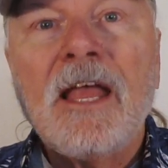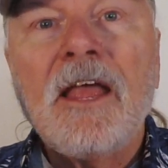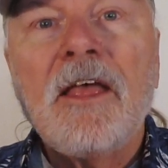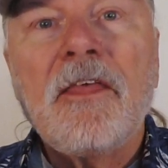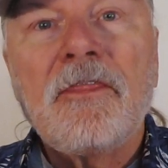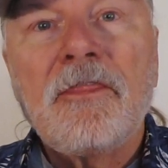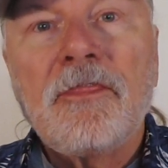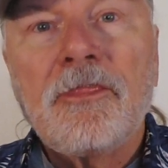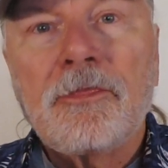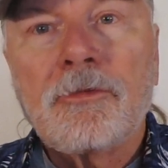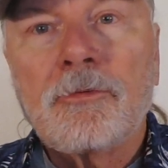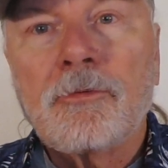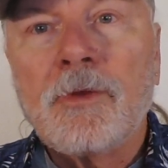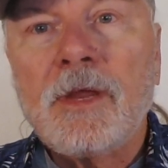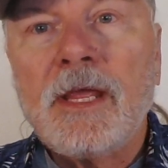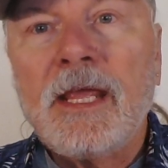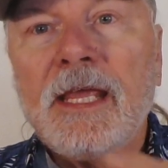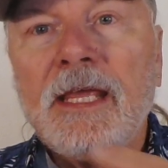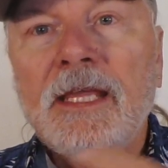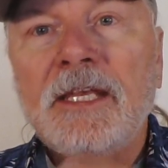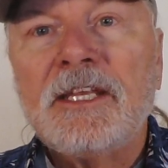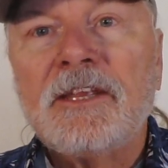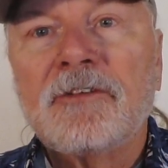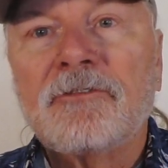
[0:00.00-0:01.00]

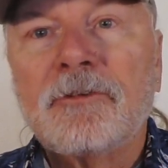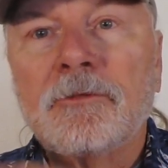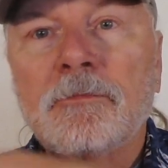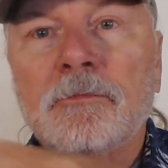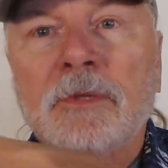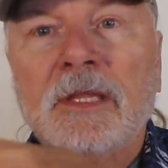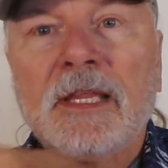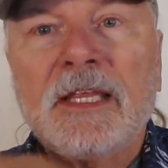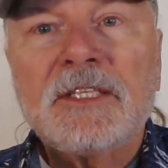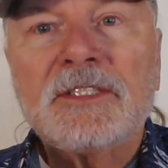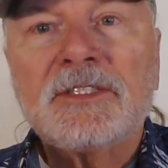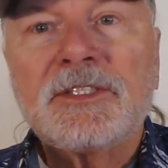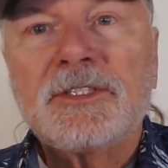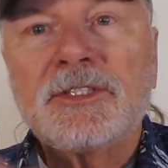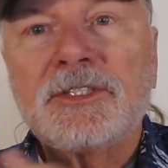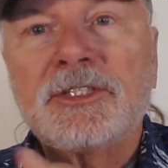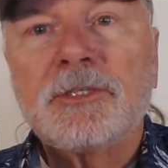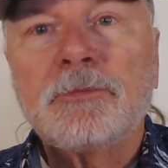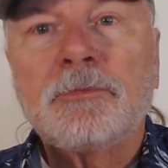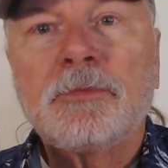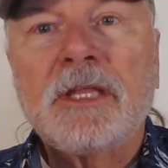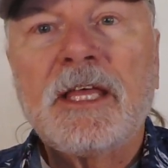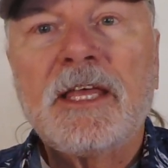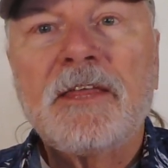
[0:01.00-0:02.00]
three different places
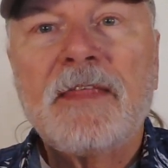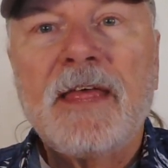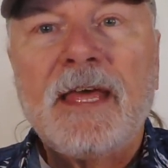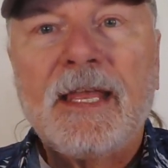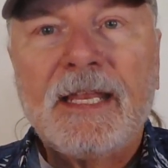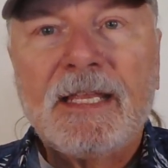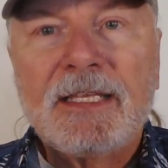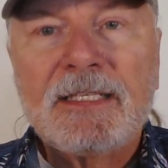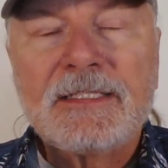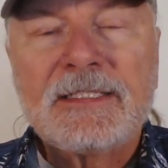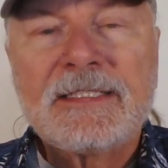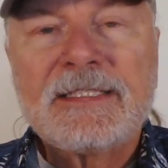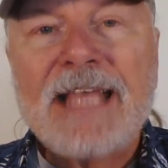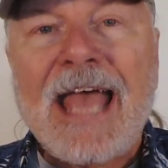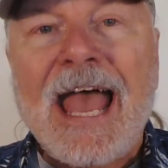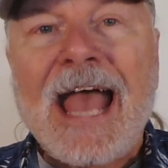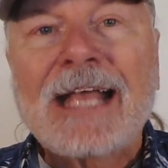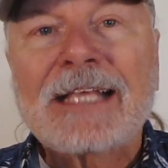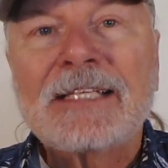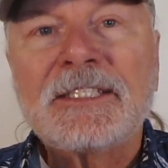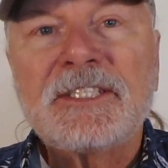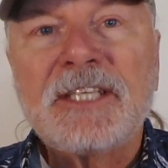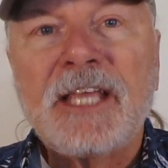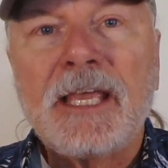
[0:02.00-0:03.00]
to play that
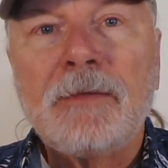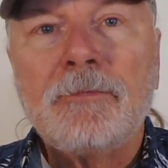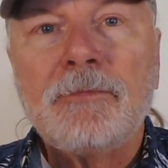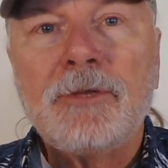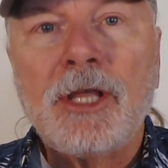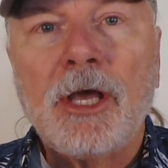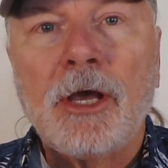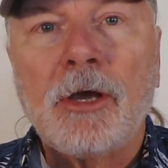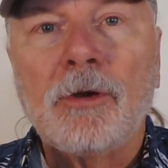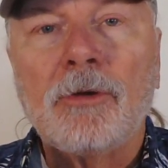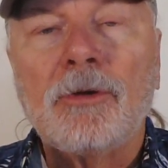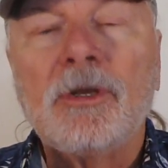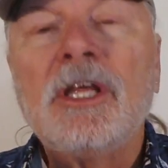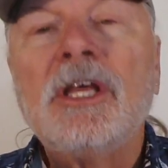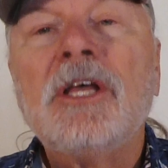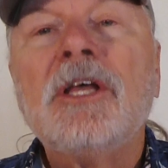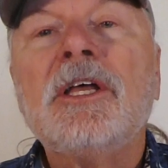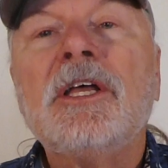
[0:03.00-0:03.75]
exact same note.